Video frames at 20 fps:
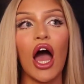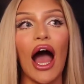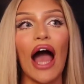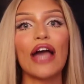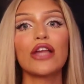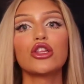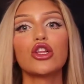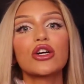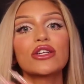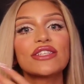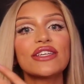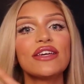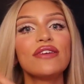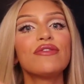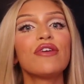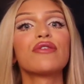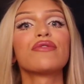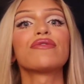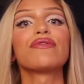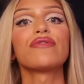I looked
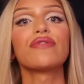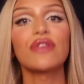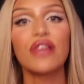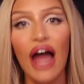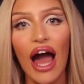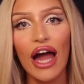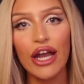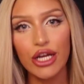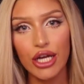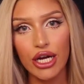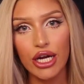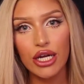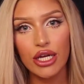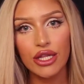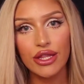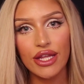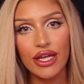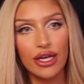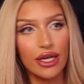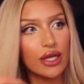even flatter
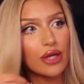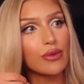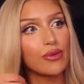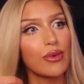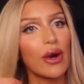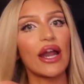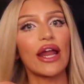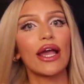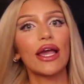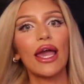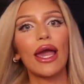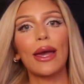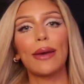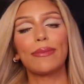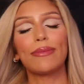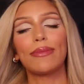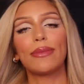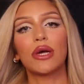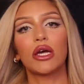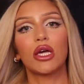than what I
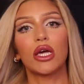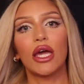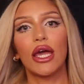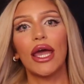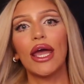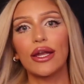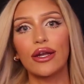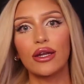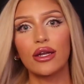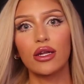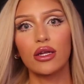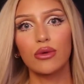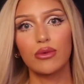came in